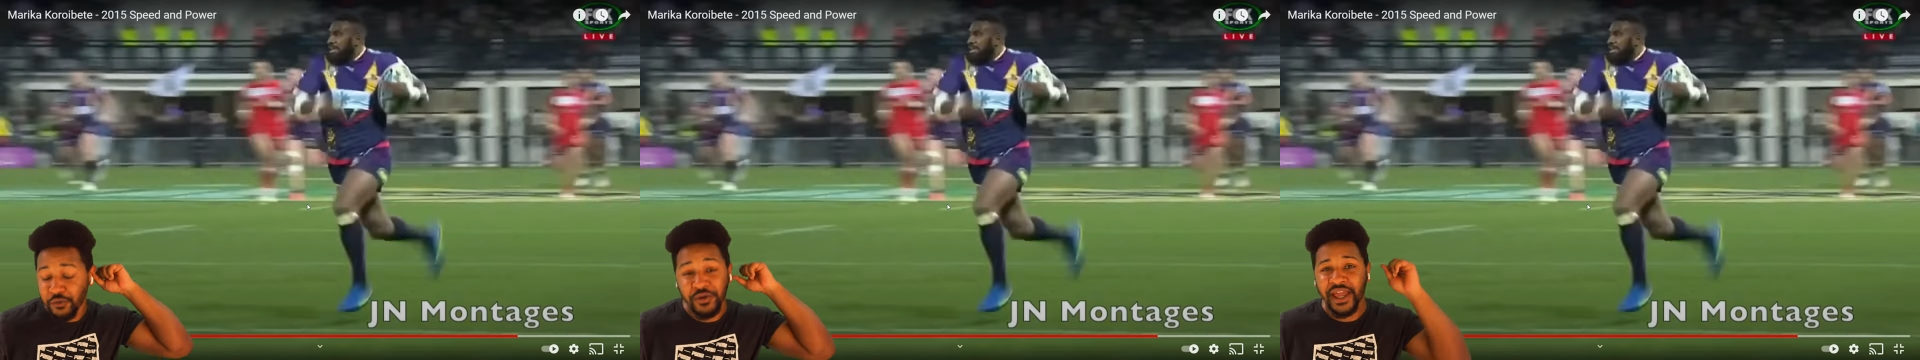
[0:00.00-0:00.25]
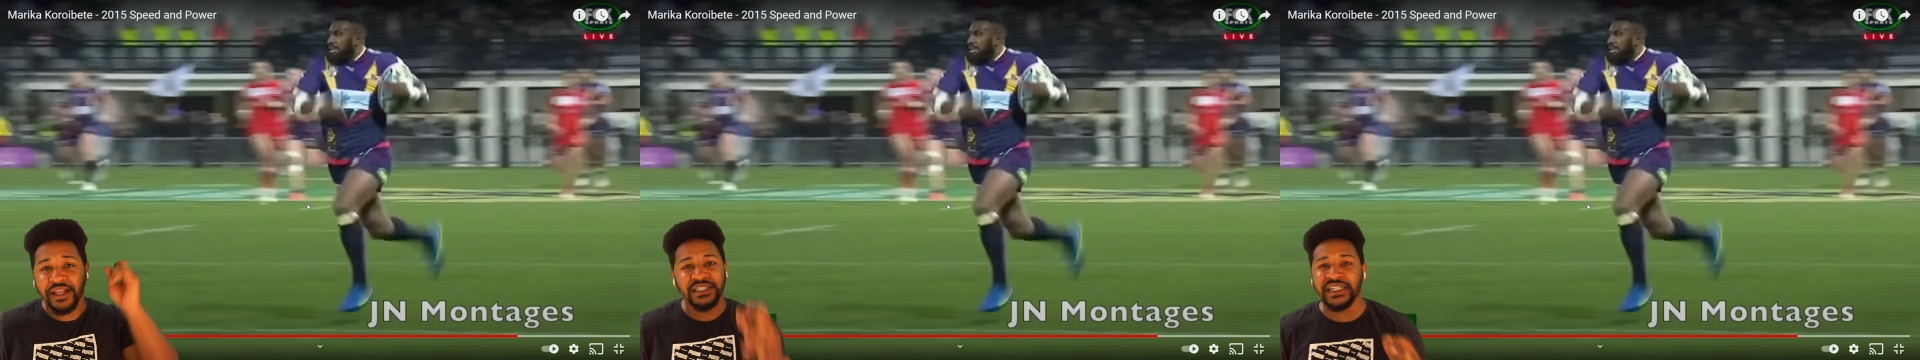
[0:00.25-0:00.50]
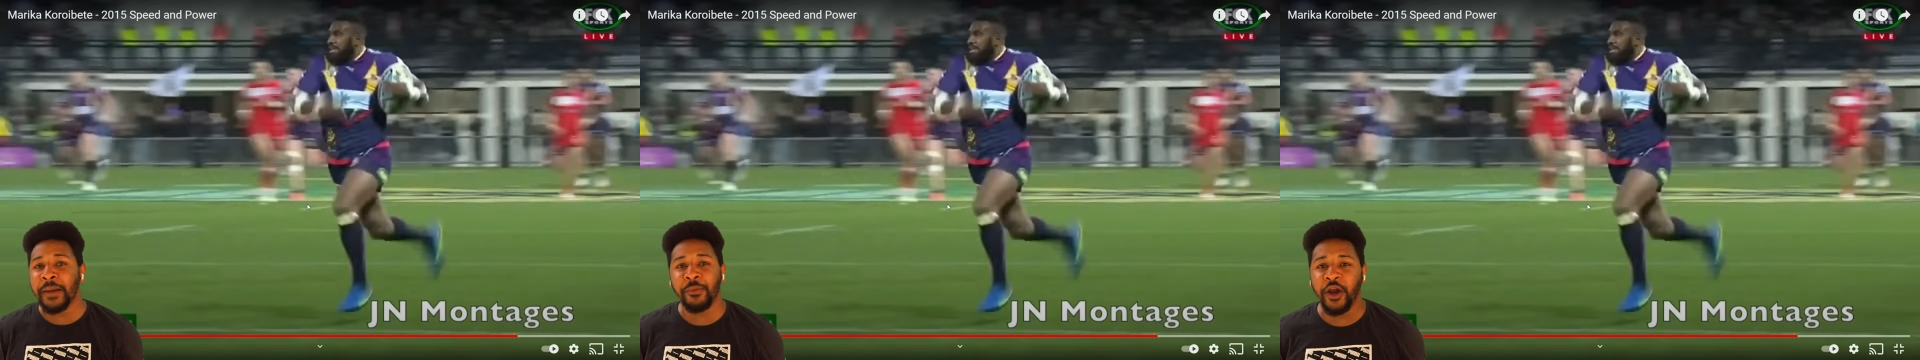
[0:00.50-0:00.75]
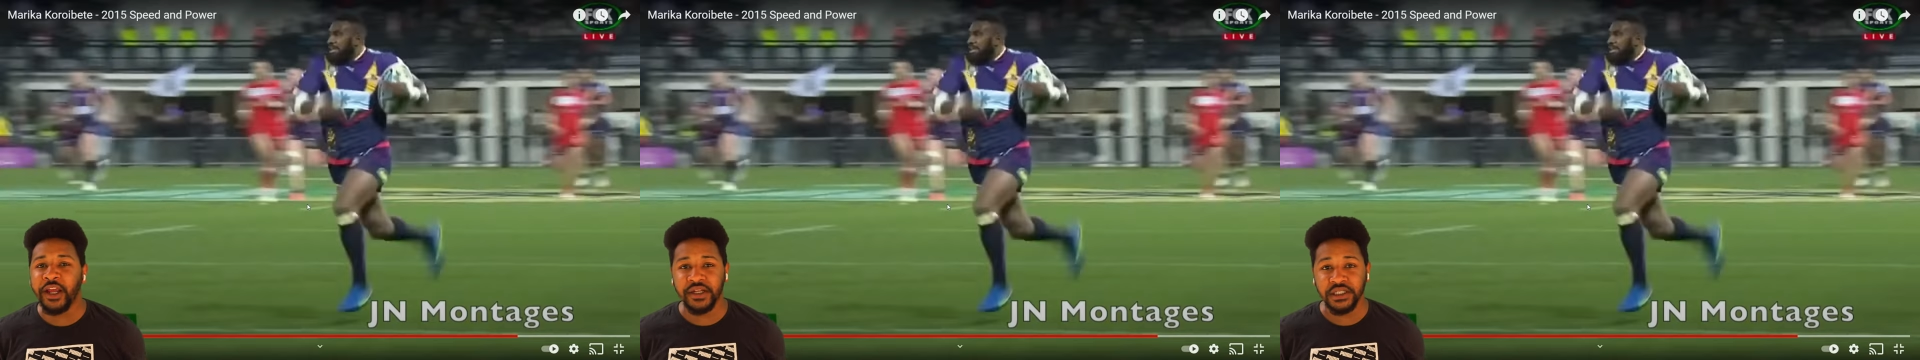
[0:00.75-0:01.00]
You can't stop
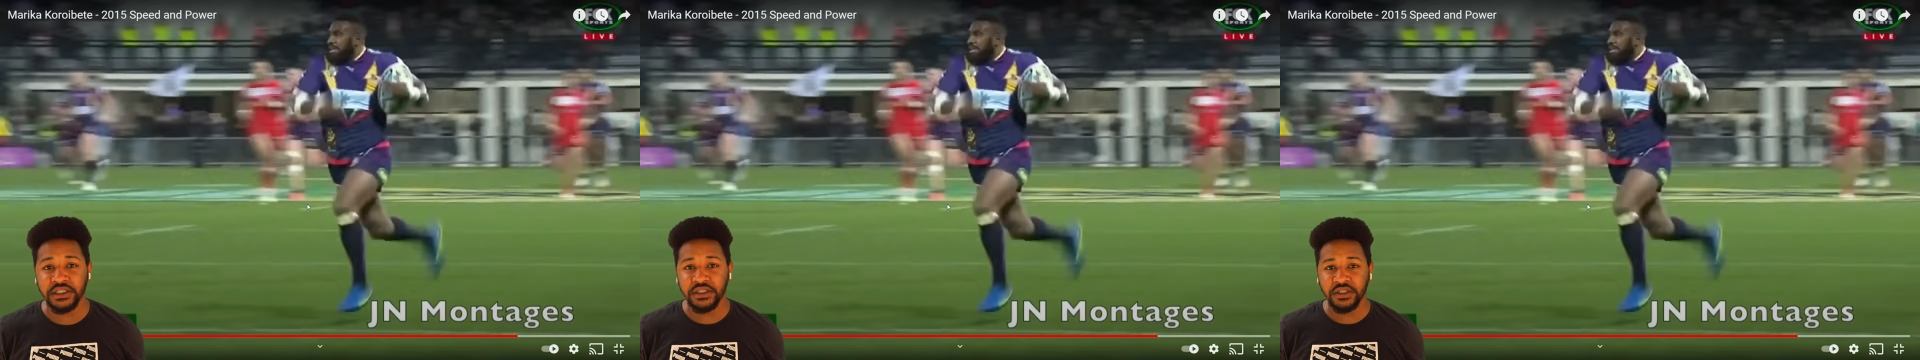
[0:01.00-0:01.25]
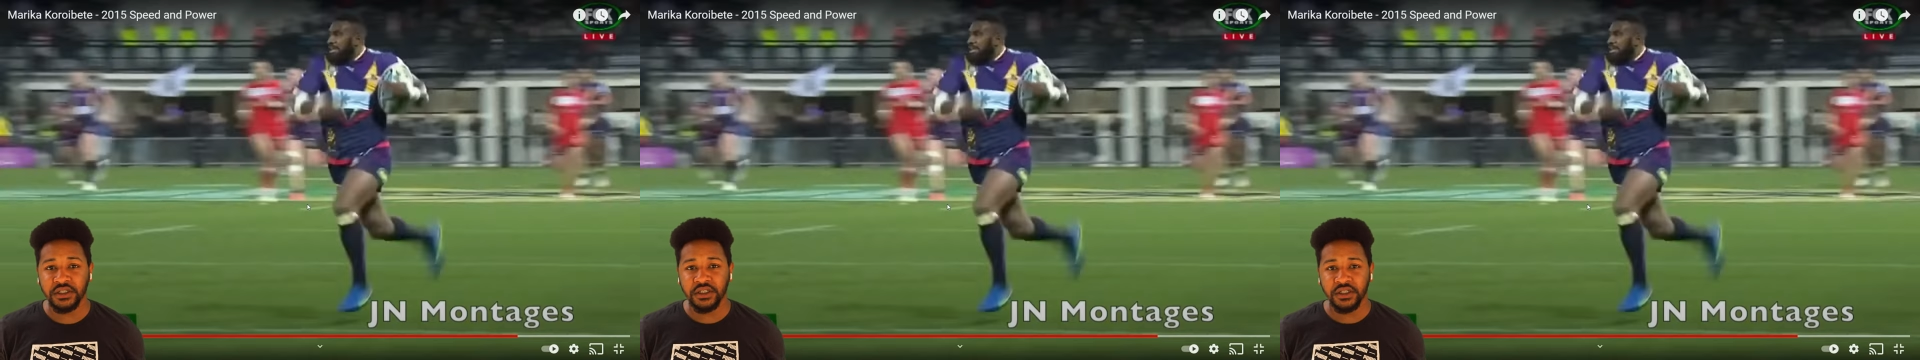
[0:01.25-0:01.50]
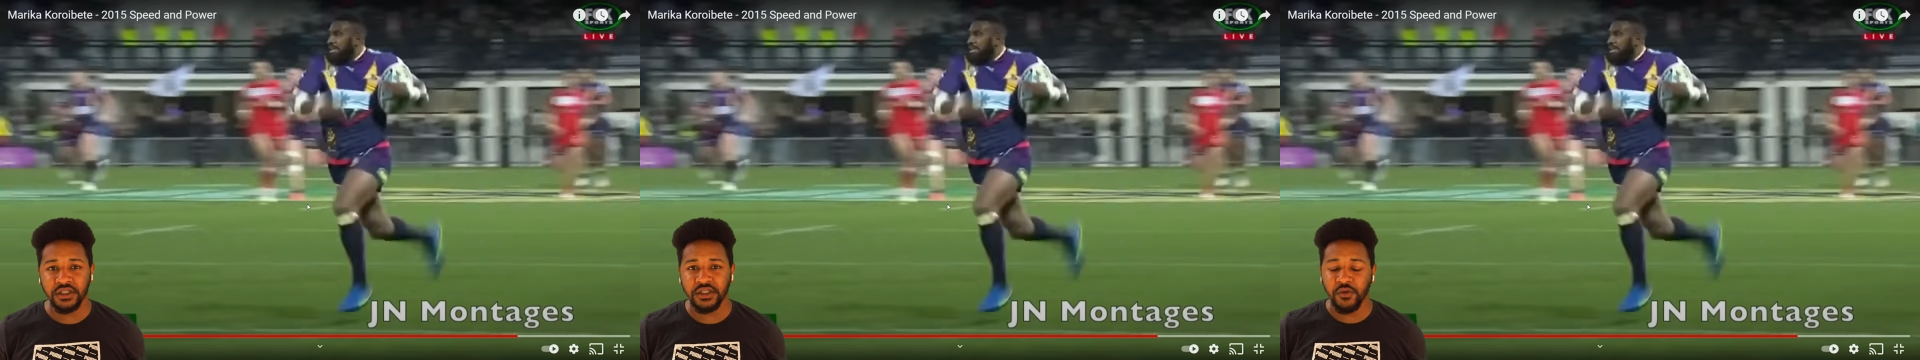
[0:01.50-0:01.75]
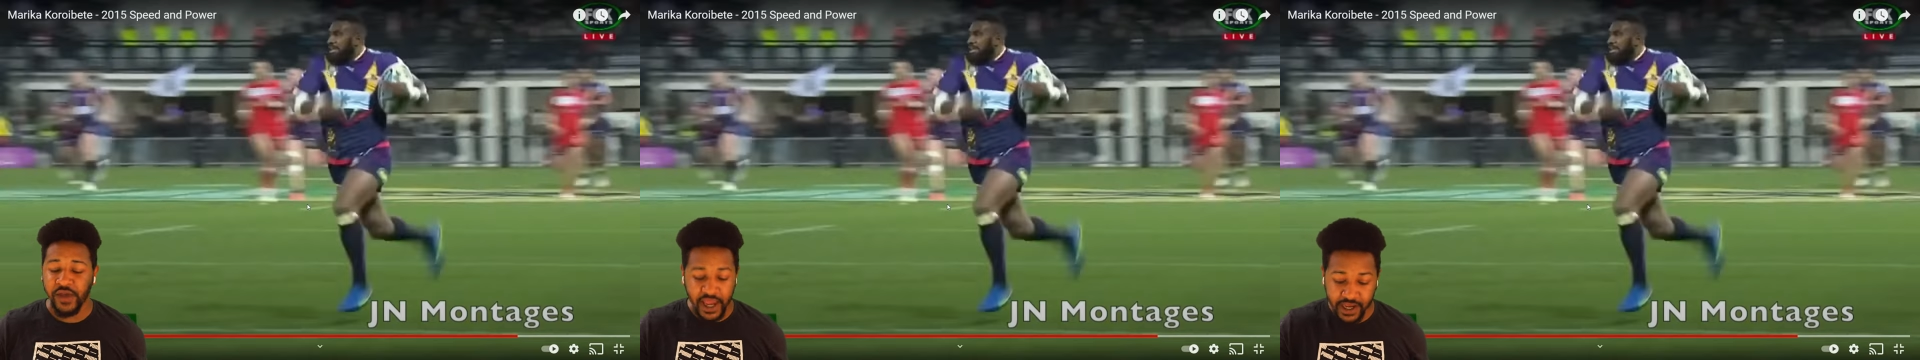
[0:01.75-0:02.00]
greatness.
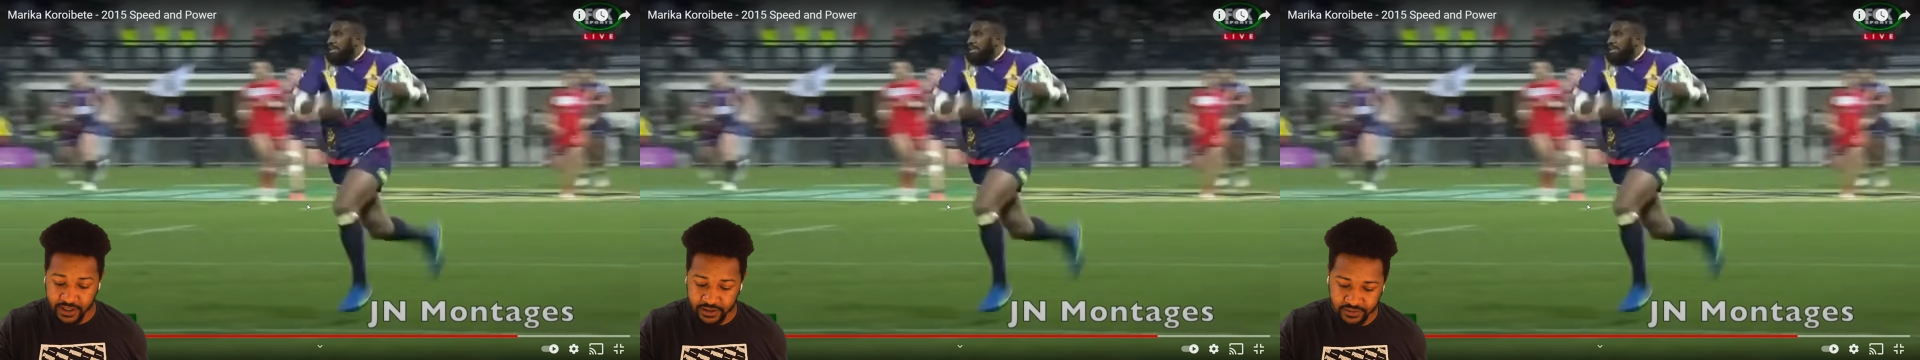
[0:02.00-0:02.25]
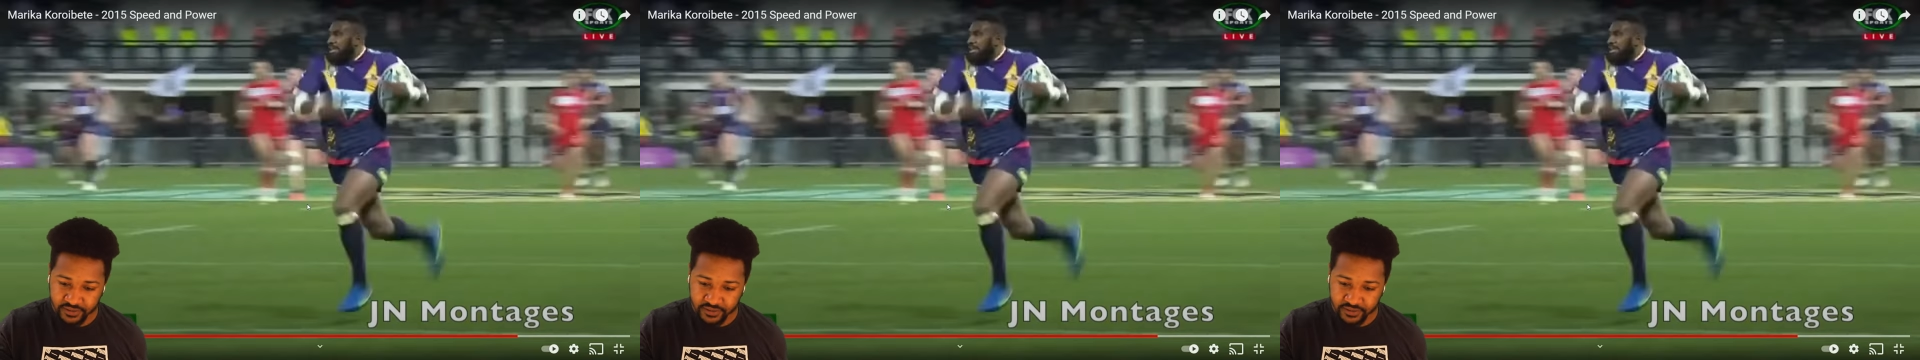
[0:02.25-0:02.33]
You can't.